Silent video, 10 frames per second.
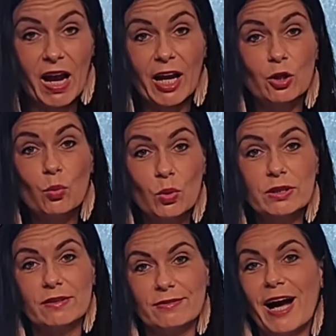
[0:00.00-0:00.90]
I
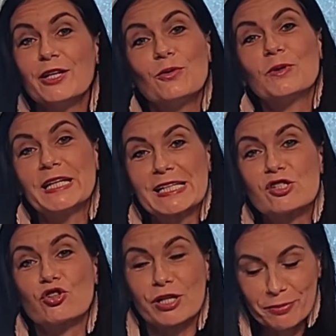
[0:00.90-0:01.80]
don't want
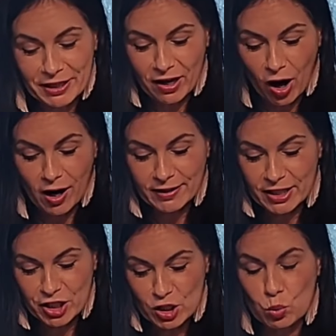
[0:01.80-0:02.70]
extremely hot.
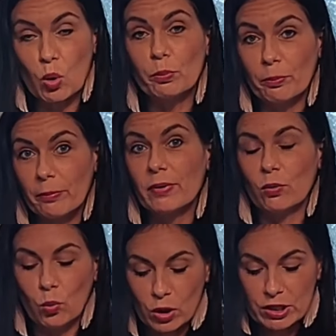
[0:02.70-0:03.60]
I just
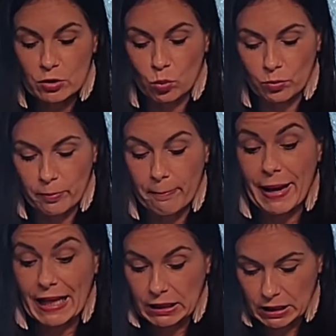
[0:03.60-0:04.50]
want
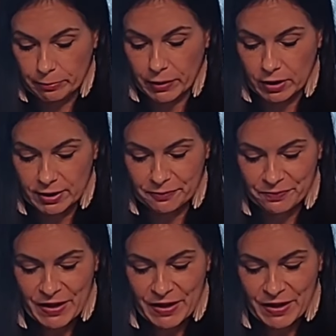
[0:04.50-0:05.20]
melted butter.